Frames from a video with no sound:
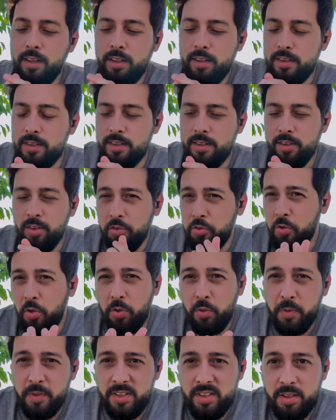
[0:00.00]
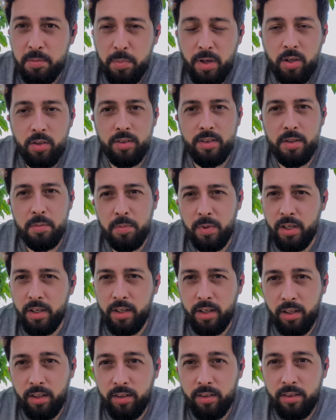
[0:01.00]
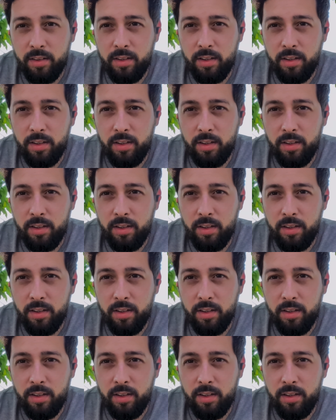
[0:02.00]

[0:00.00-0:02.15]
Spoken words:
it's not always about the money.